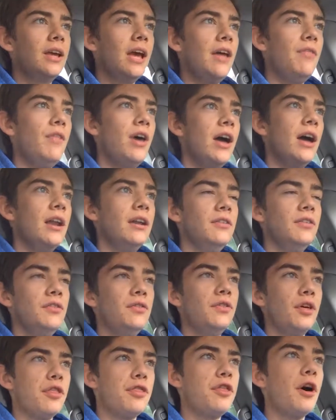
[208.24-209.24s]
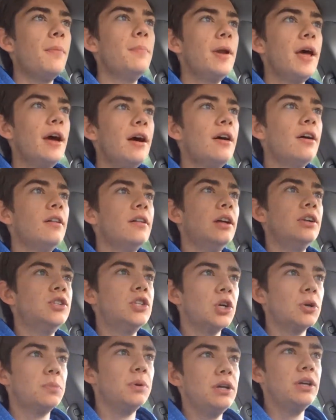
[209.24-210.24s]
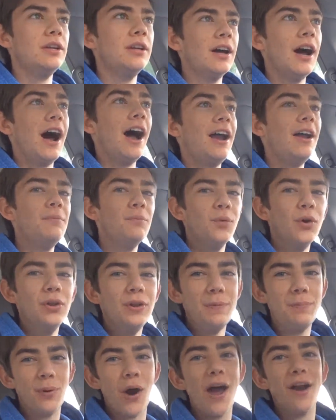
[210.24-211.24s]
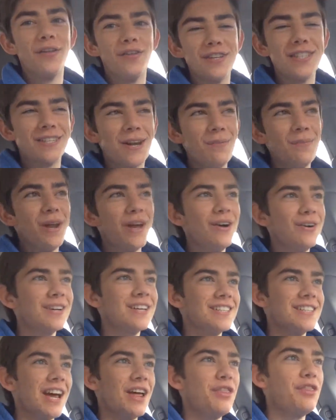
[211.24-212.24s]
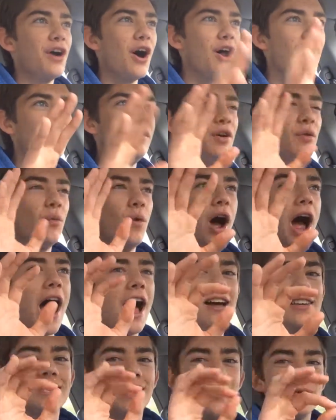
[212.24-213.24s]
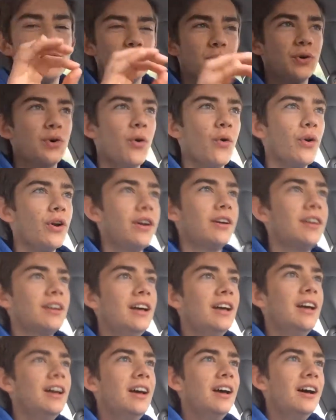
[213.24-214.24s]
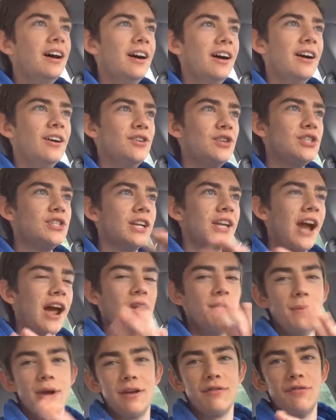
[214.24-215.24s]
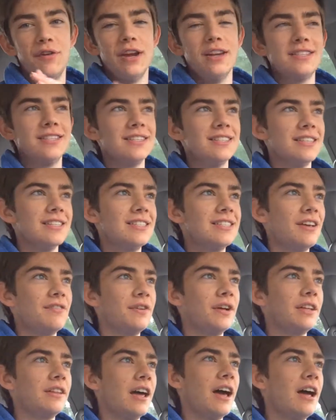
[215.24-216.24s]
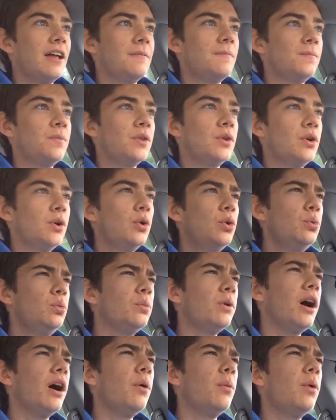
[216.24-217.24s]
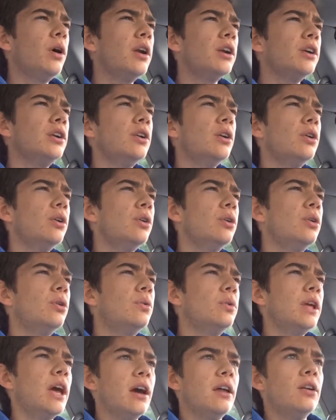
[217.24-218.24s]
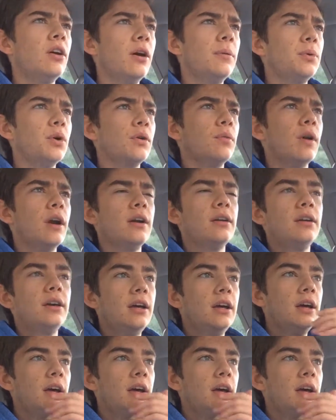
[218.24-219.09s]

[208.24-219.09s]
And then the thumbnail, it took me, I'm really proud of the thumbnail because I thought of it as I was recording, just to kind of make faces and stuff like that. Oop, I want to go, yeah, no, I'm going right.